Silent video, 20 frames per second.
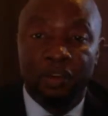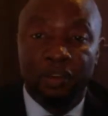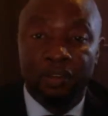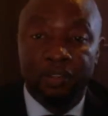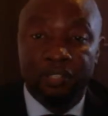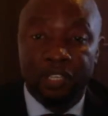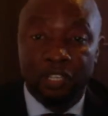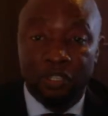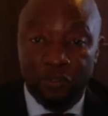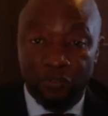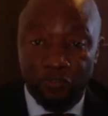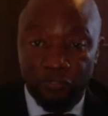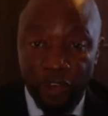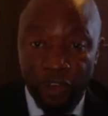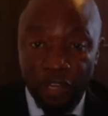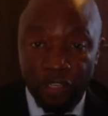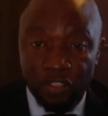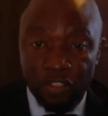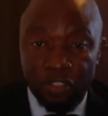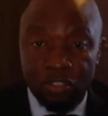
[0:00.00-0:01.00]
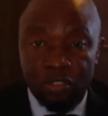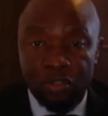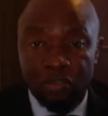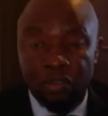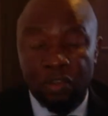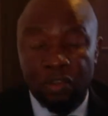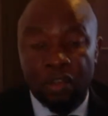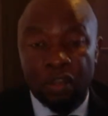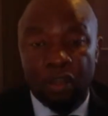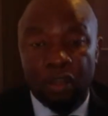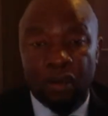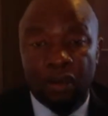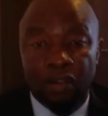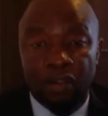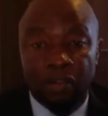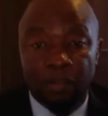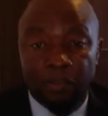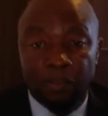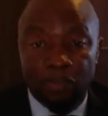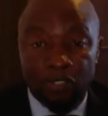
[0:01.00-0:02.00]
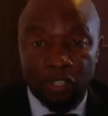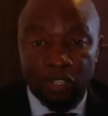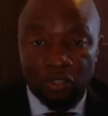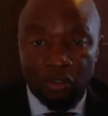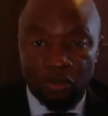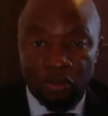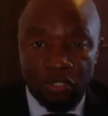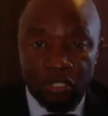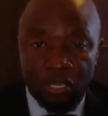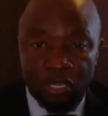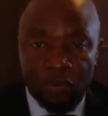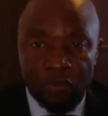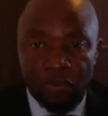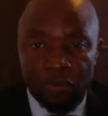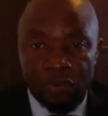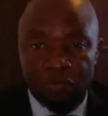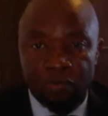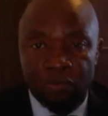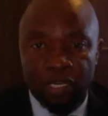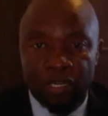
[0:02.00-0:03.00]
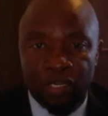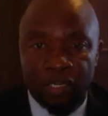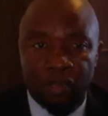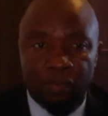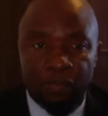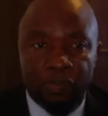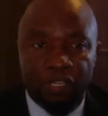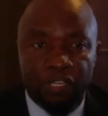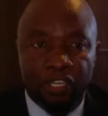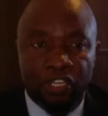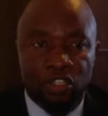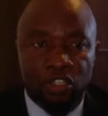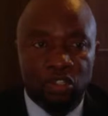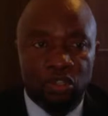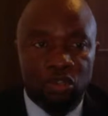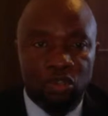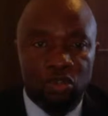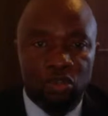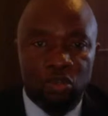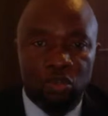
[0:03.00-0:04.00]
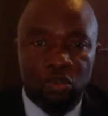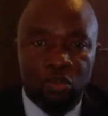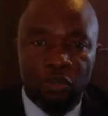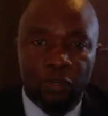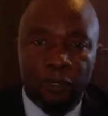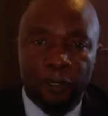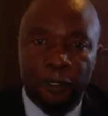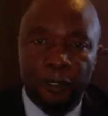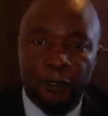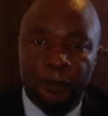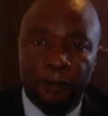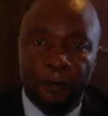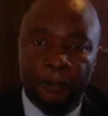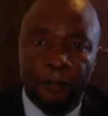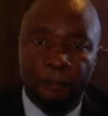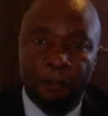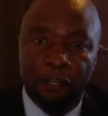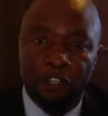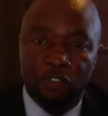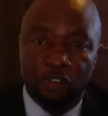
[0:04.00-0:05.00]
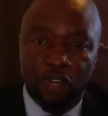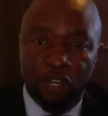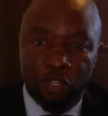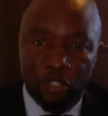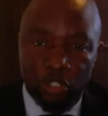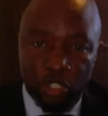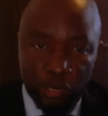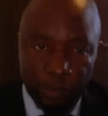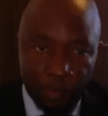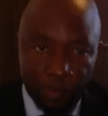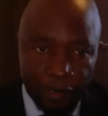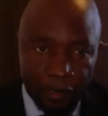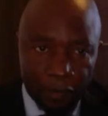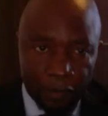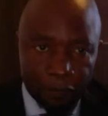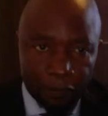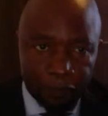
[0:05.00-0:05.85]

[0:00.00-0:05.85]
set of facts, and the prosecutor would make an application to the pretrial chamber.